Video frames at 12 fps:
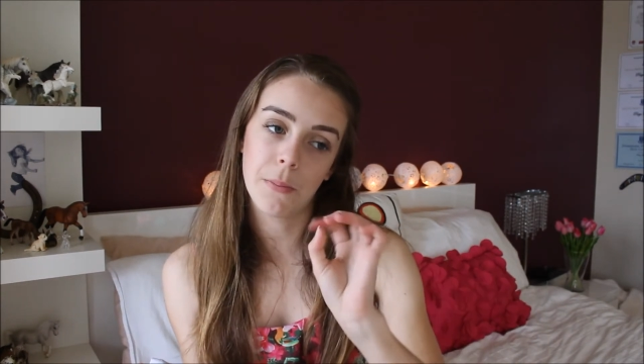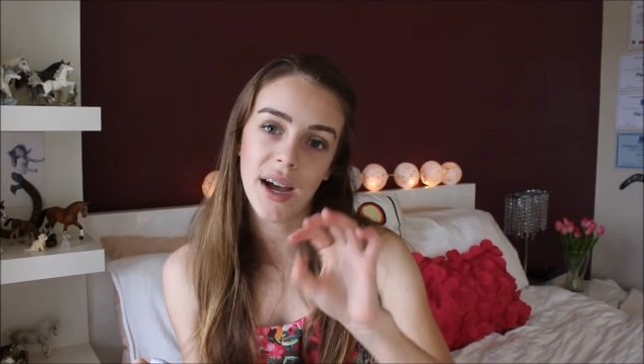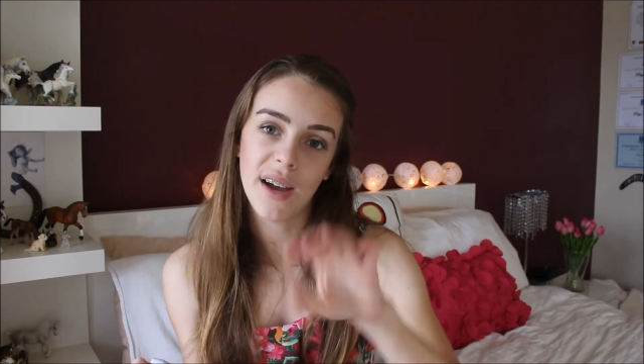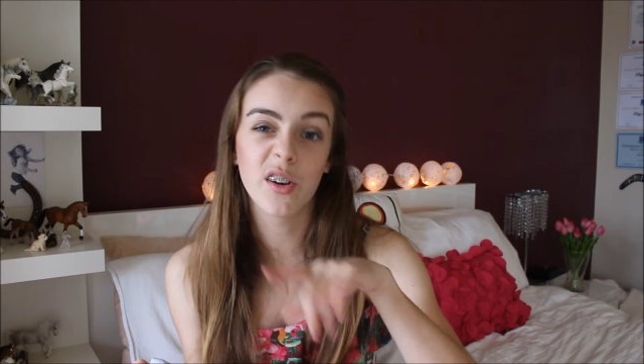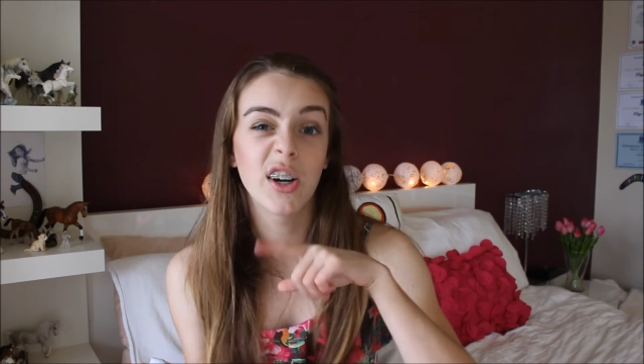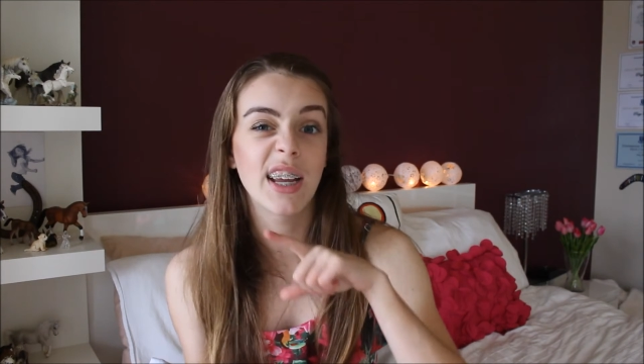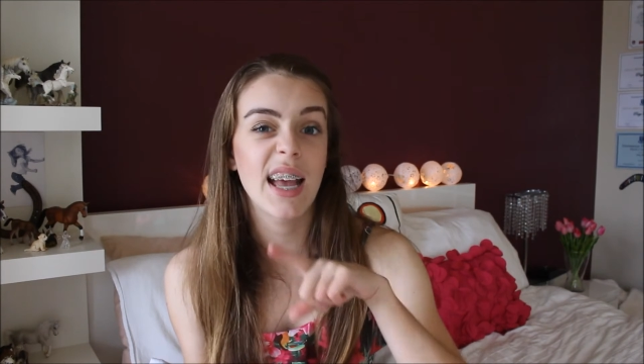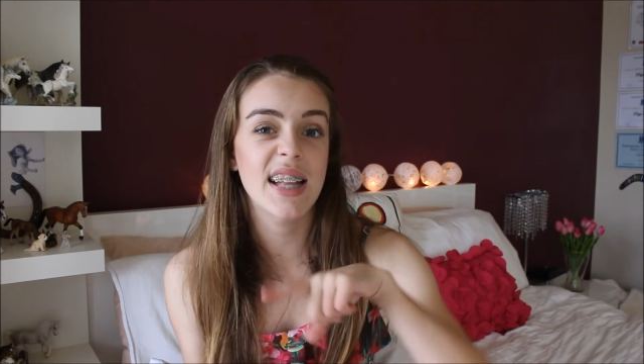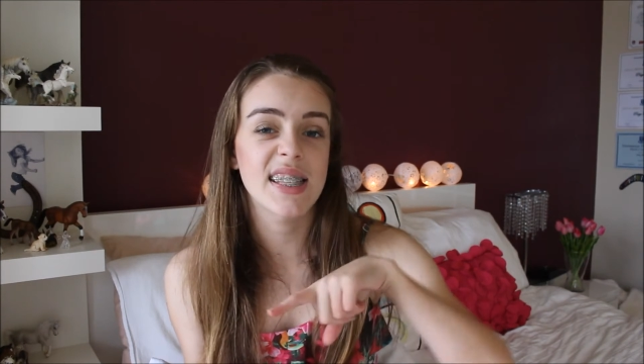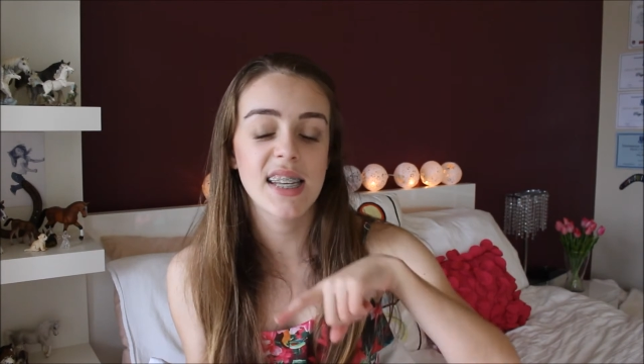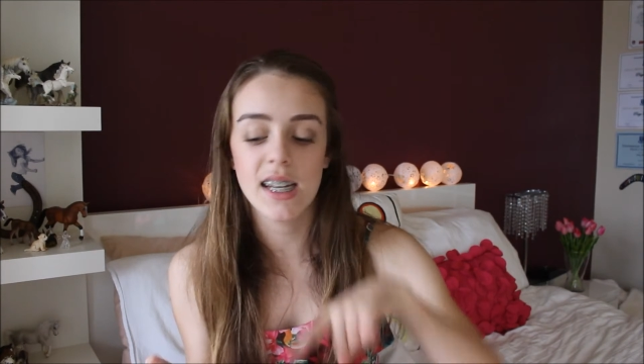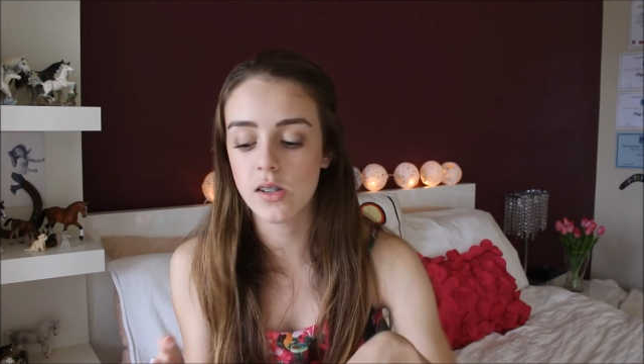but I've already
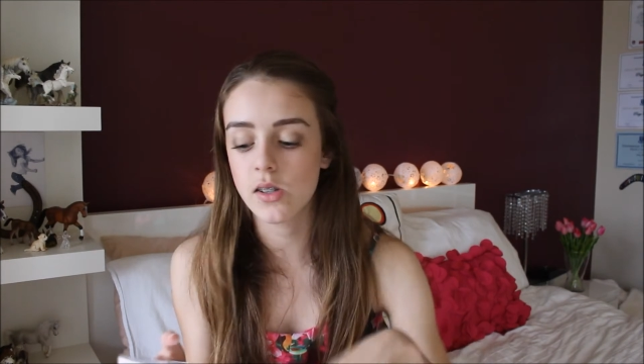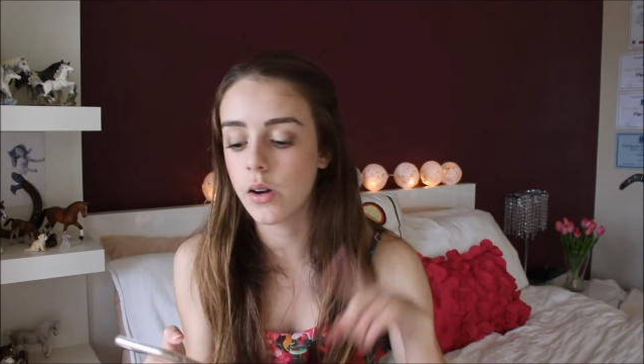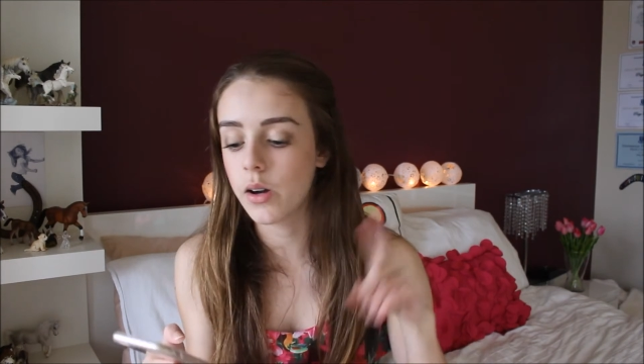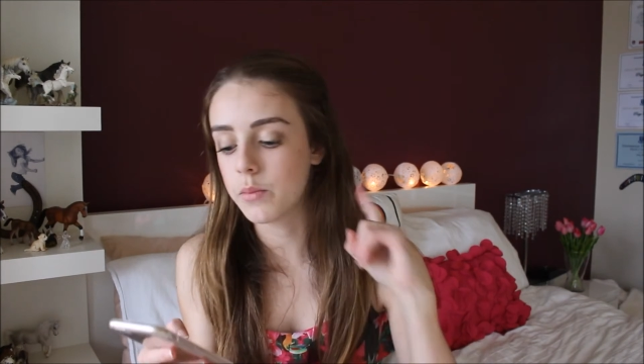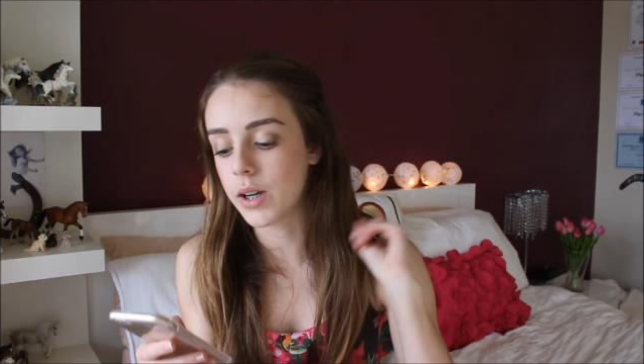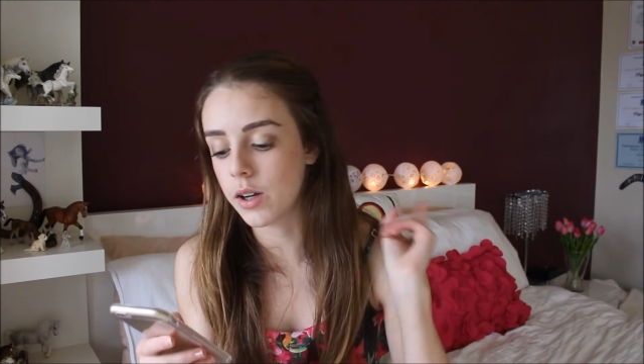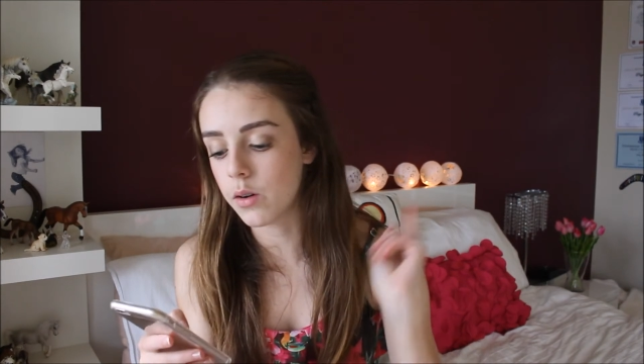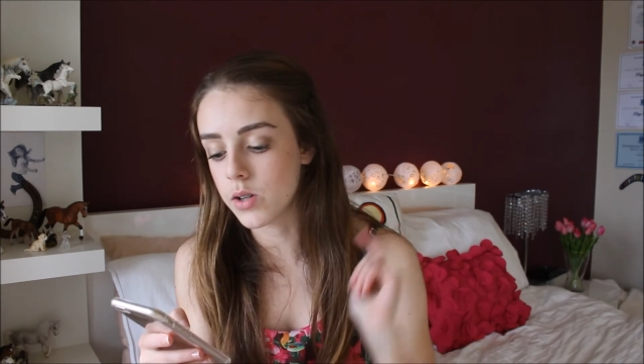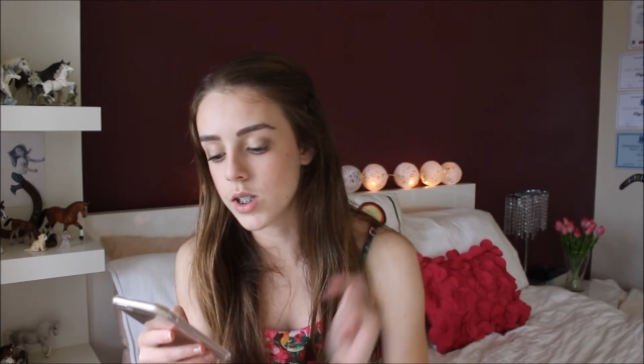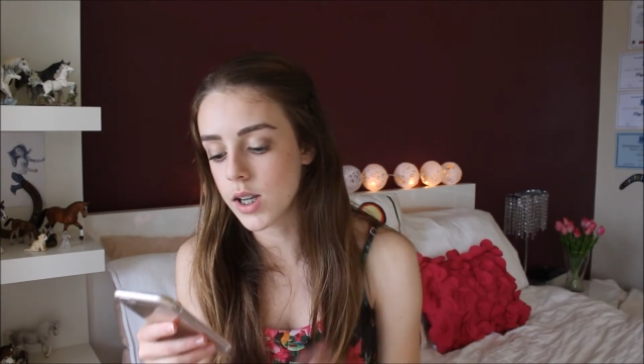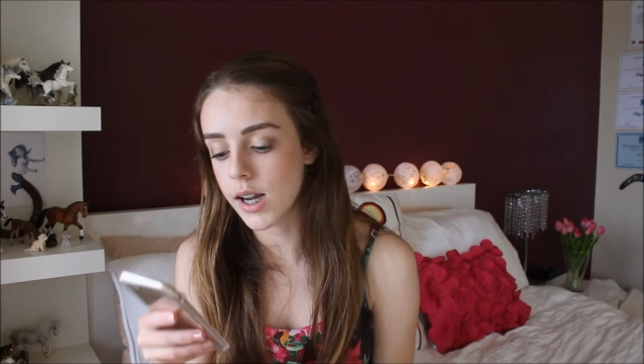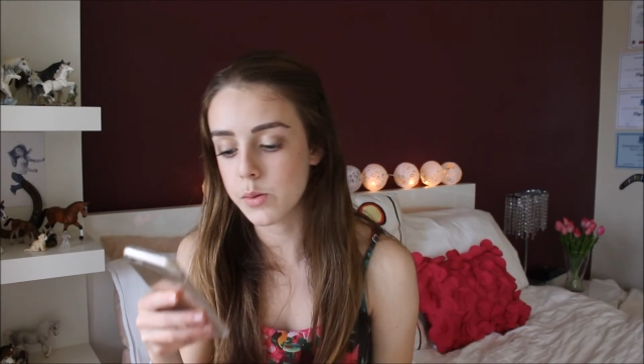answered it. So I'm going to go on
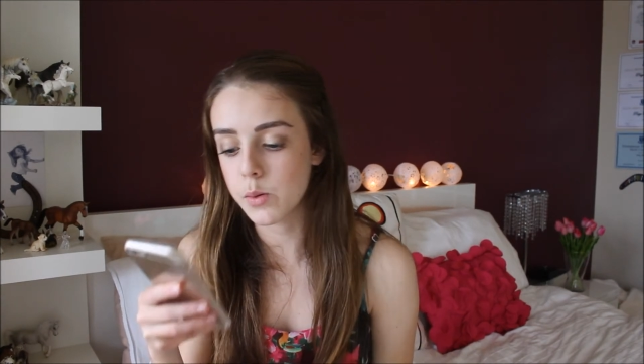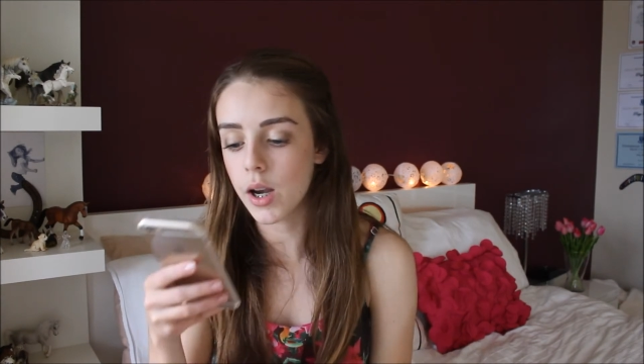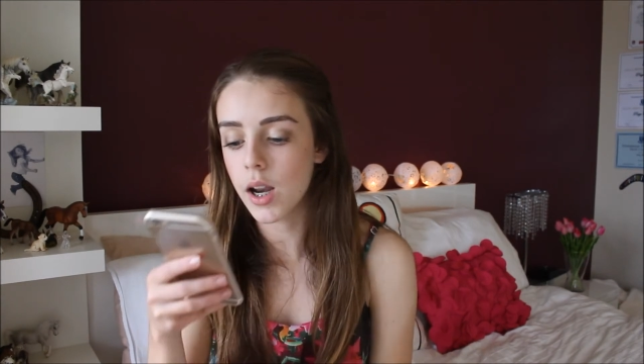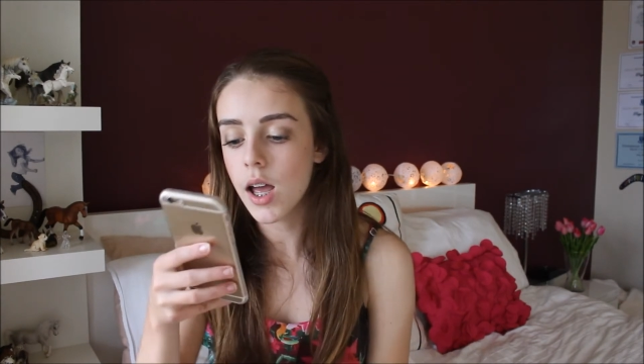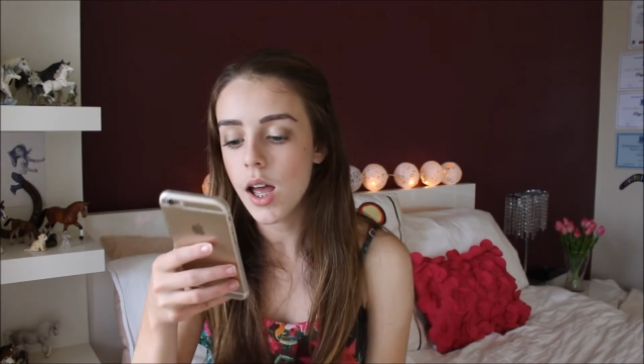to the next one.